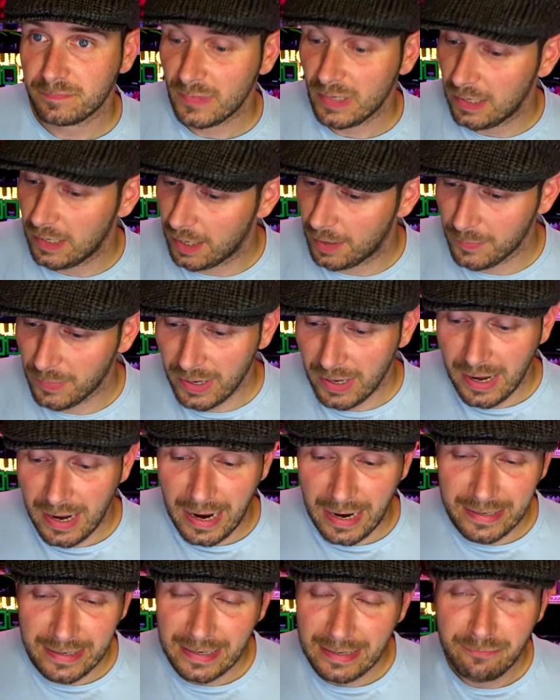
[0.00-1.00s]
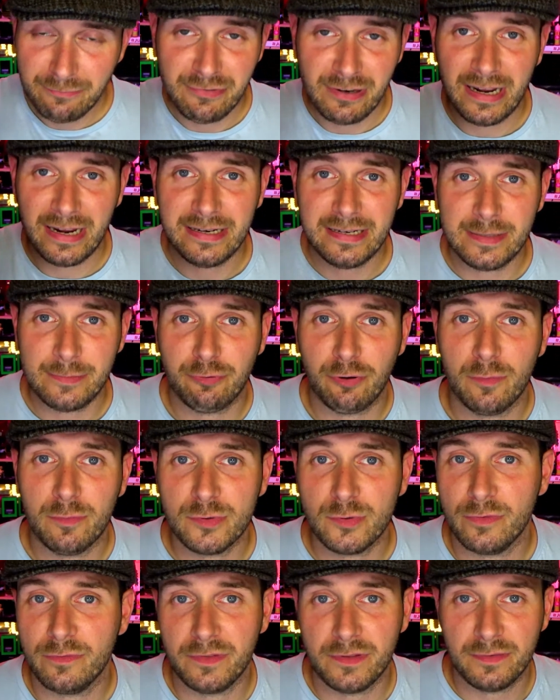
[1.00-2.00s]
And I haven't really had any
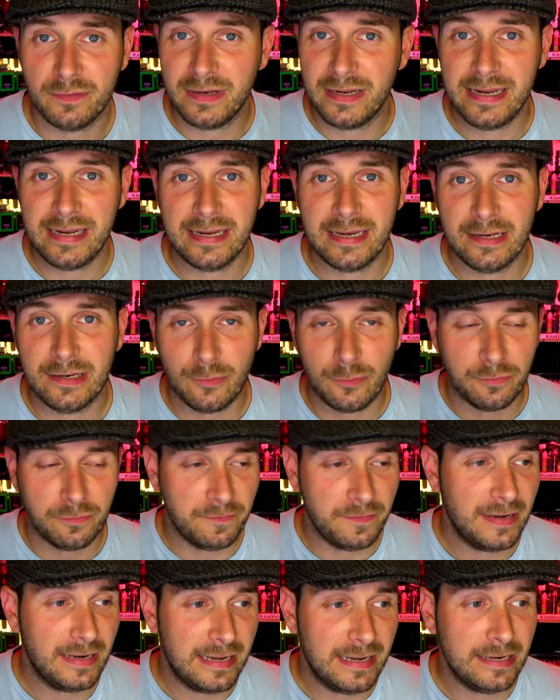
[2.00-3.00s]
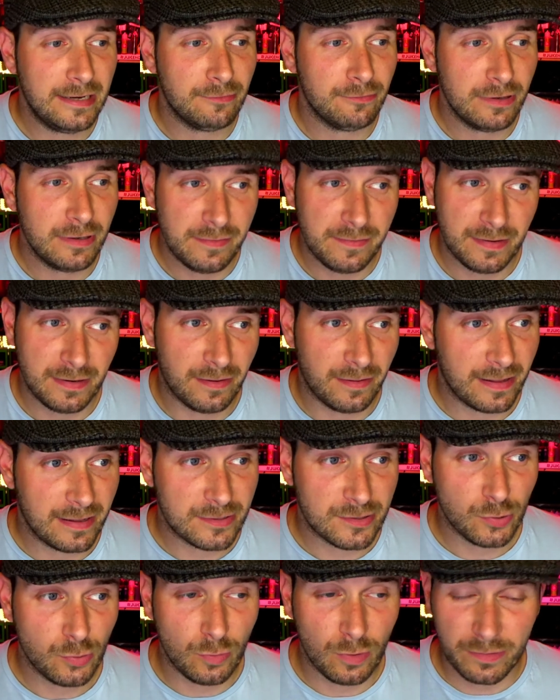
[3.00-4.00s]
problems with the leaking or filling or anything like
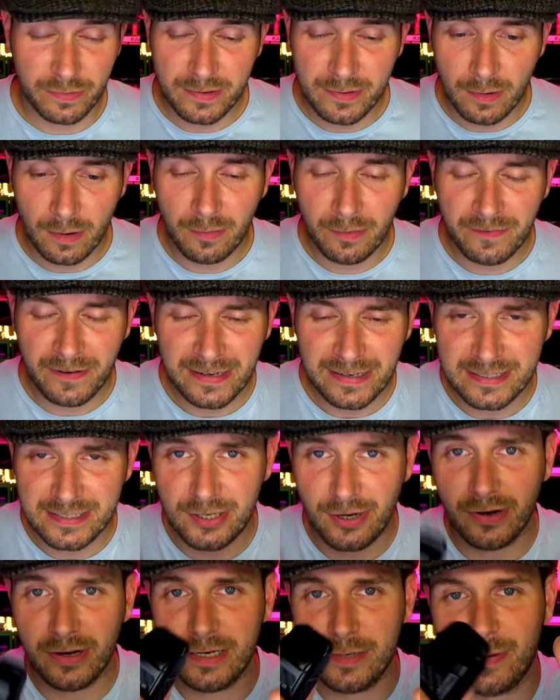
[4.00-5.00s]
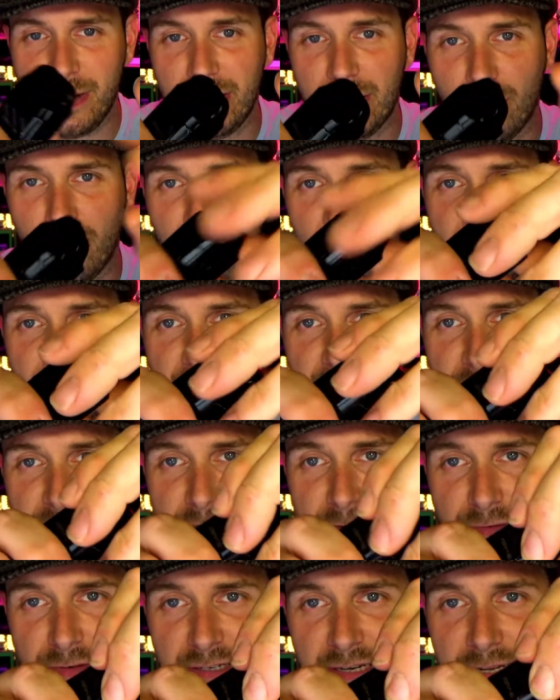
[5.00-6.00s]
that at all. And then I've had a tiny bit of condensation.
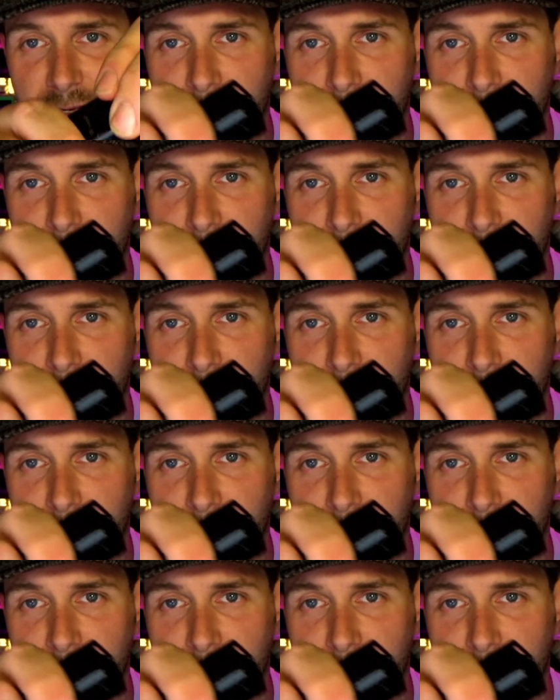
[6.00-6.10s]
If you take